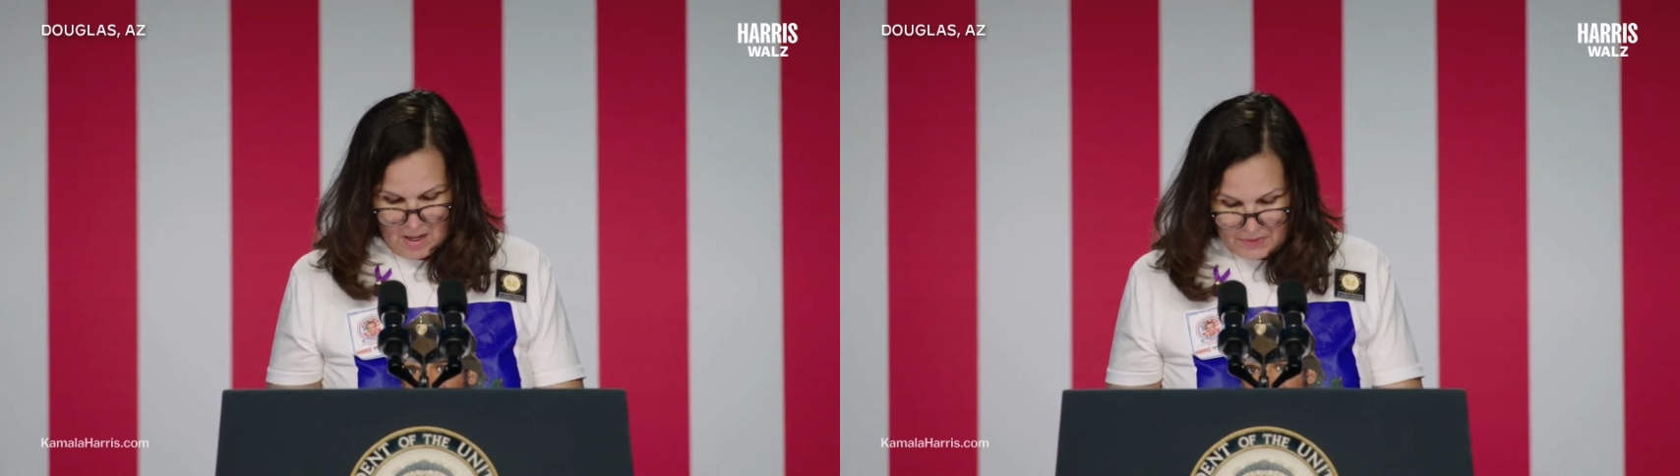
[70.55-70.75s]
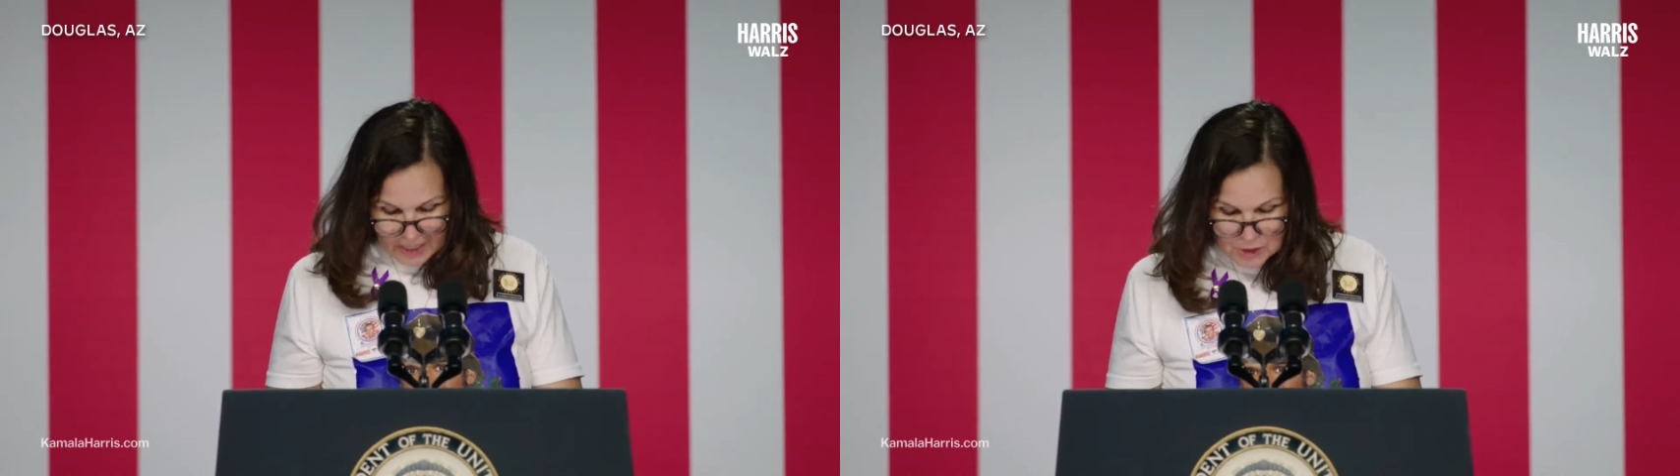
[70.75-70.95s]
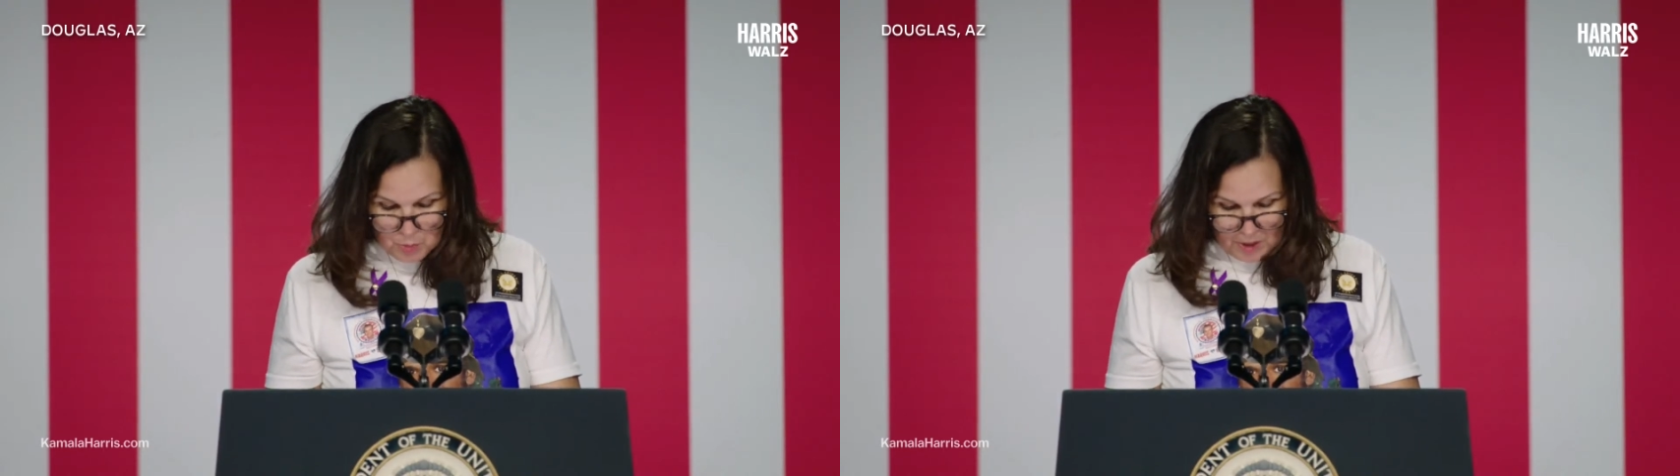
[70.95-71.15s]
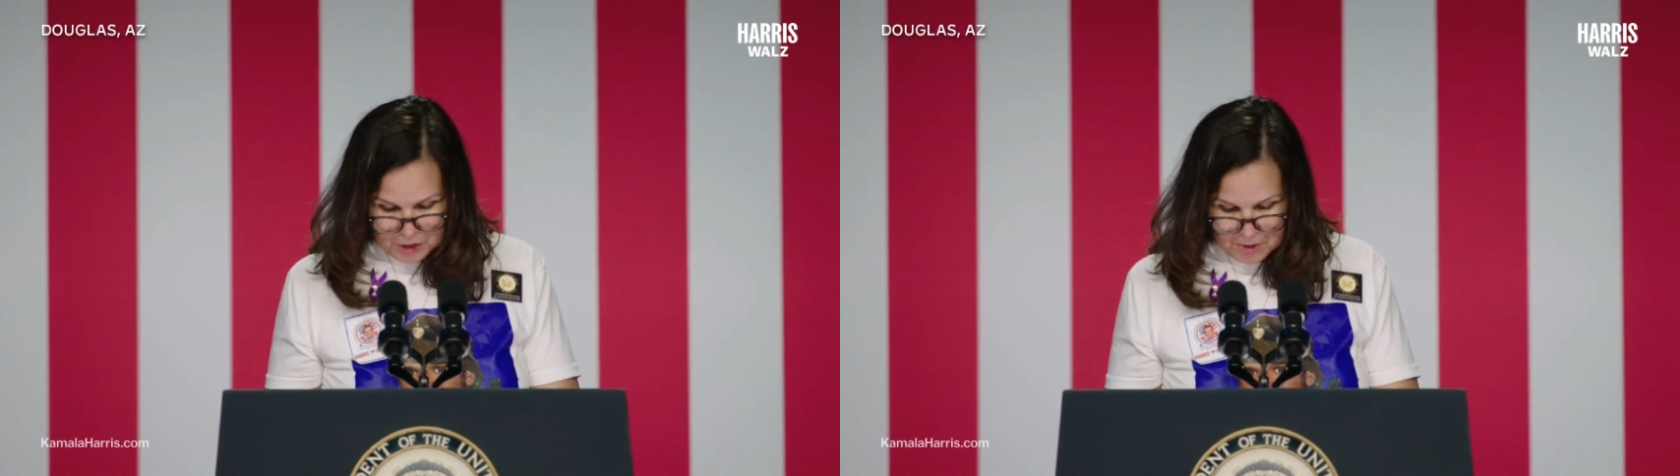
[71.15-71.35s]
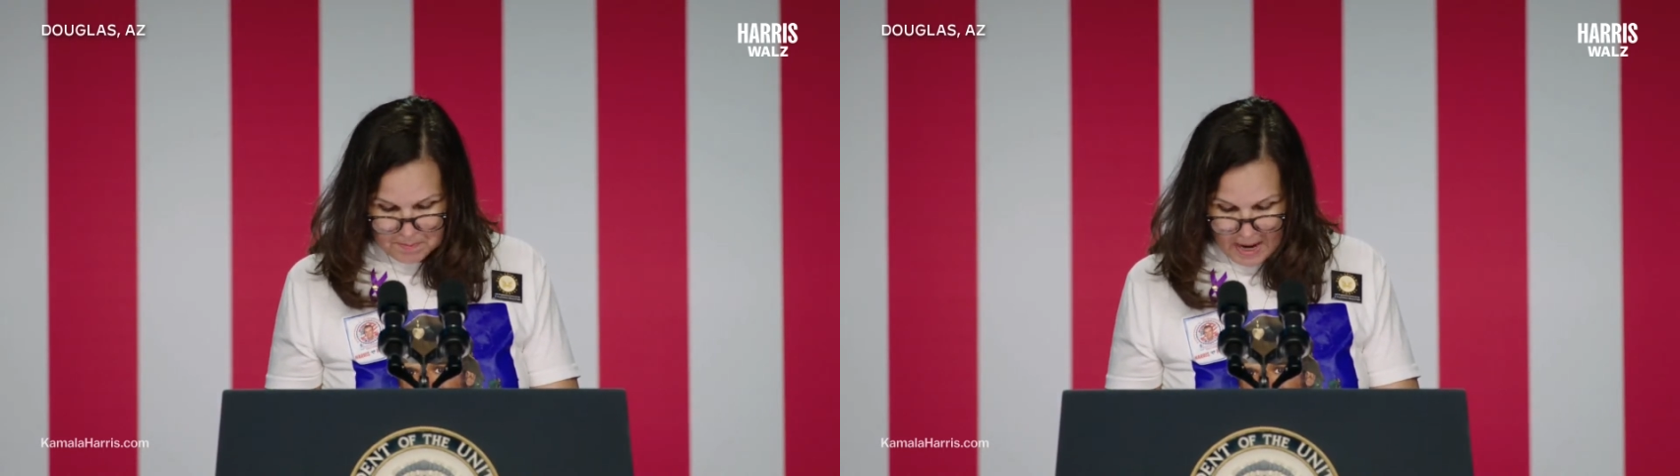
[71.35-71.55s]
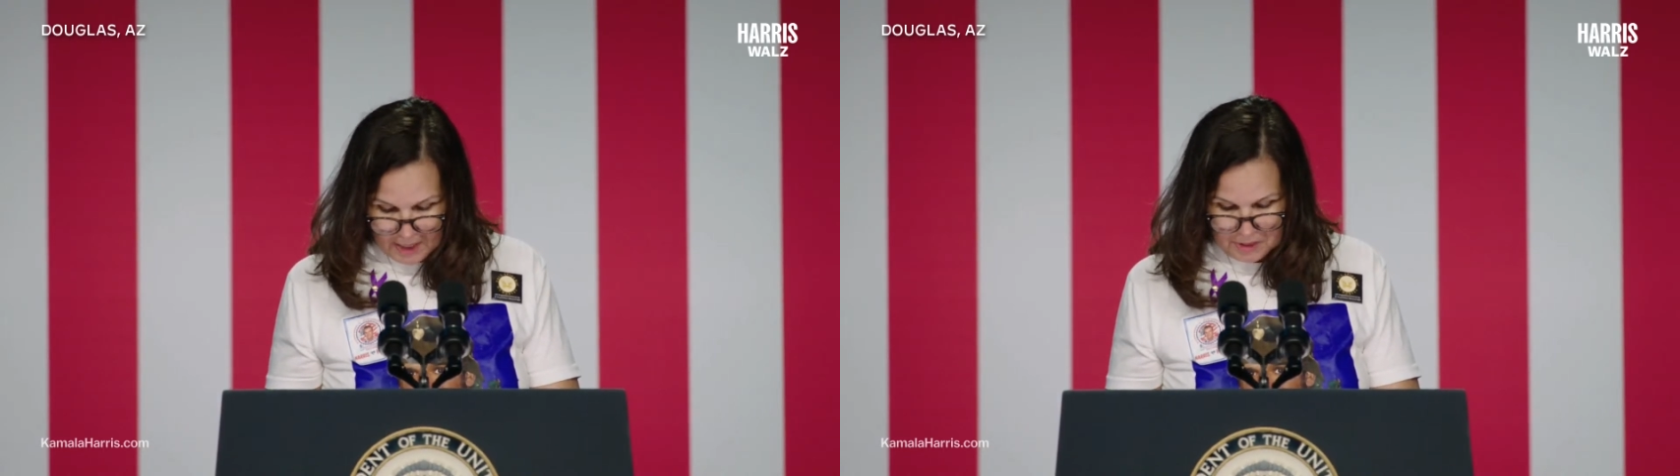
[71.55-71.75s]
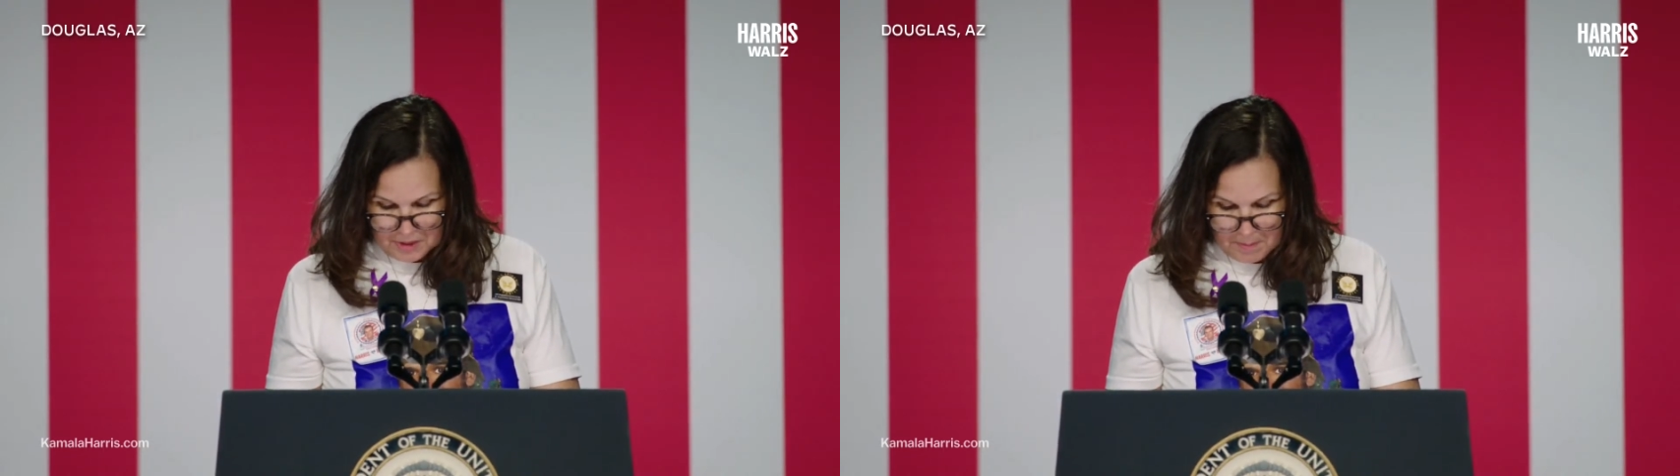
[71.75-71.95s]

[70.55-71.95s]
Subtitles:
That's why she backed the